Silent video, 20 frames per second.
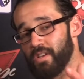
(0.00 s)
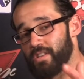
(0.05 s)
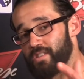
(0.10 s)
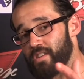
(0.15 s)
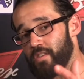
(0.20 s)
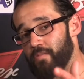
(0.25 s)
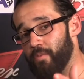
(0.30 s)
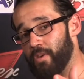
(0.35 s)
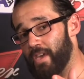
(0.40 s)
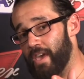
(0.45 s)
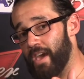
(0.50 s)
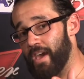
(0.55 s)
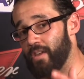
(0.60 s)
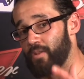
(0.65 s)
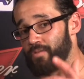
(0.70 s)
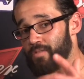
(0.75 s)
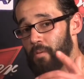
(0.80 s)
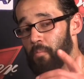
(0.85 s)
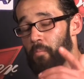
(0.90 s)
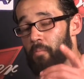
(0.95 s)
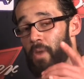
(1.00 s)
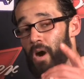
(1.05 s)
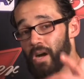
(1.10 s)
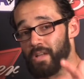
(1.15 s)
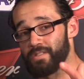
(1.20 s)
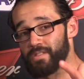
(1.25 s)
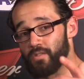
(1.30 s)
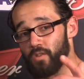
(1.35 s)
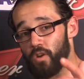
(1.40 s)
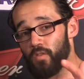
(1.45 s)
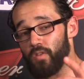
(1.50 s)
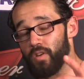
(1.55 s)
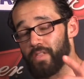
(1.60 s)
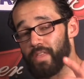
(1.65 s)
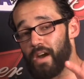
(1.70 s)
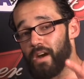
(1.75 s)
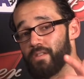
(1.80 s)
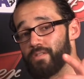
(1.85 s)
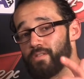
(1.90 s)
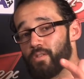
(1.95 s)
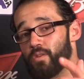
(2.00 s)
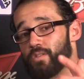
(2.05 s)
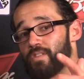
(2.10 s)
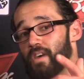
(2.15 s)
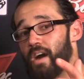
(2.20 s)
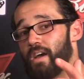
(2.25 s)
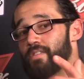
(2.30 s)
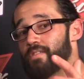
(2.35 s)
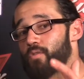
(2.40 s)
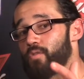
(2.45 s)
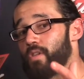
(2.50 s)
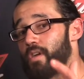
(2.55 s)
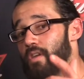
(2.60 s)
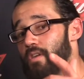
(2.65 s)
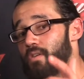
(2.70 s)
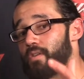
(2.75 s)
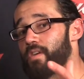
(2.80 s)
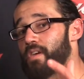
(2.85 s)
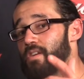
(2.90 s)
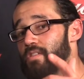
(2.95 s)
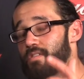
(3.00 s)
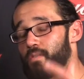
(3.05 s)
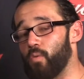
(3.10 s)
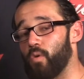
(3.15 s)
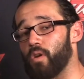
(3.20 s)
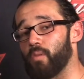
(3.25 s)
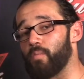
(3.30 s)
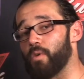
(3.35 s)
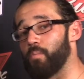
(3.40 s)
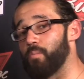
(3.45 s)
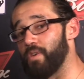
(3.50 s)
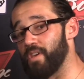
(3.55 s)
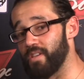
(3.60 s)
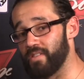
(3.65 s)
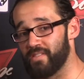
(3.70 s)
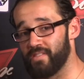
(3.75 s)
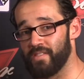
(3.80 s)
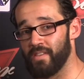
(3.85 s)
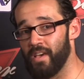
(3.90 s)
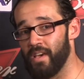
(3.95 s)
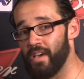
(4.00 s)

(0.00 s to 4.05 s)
Jeff McCann, who's a monster over at Thousand Oaks High School. Any of you kids that want to be beasts